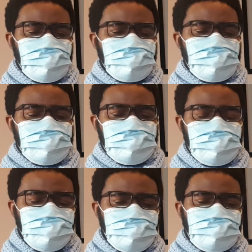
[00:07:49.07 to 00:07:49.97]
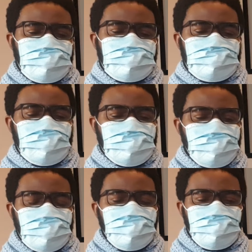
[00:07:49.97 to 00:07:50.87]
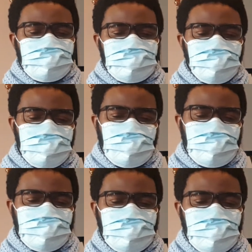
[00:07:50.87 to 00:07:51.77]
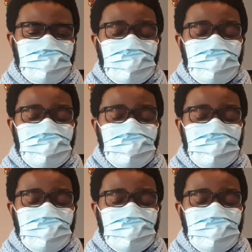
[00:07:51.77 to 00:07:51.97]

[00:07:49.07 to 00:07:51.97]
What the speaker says: Because the truth is, despite all that's going on,